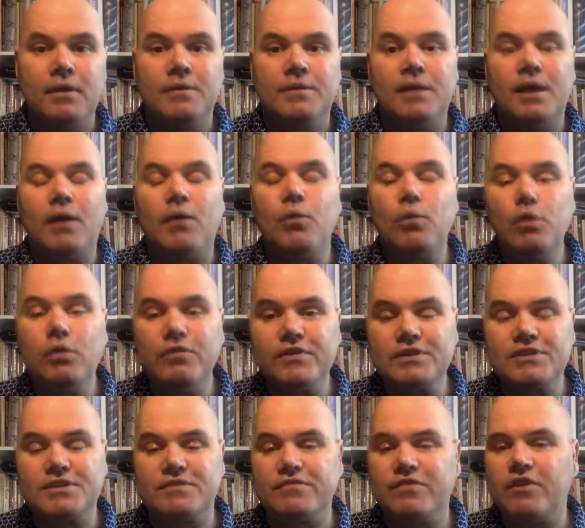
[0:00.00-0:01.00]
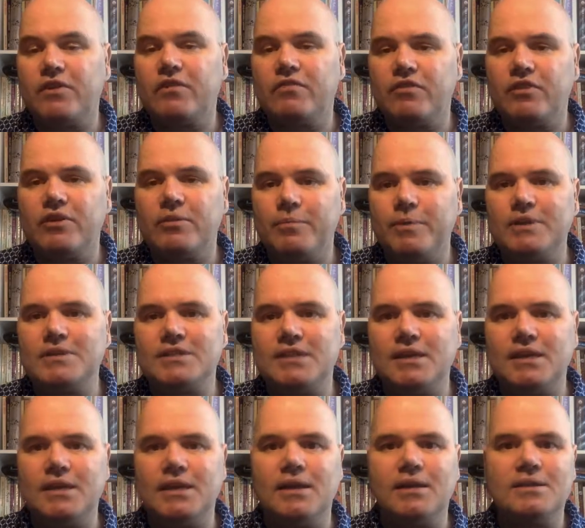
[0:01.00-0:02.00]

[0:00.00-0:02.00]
Now all of us are very, very busy